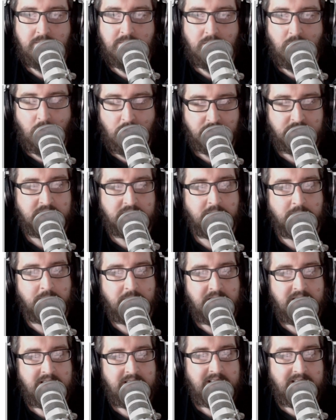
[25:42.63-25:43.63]
awesome.
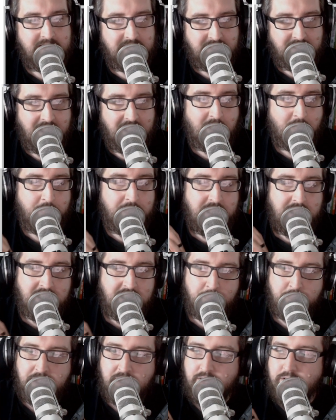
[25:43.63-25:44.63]
Tell me
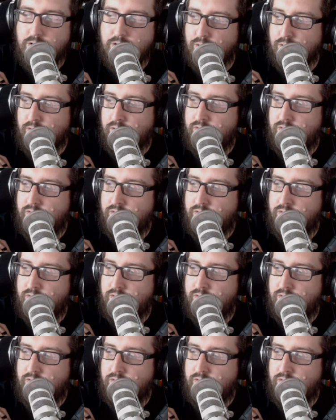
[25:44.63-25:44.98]
about your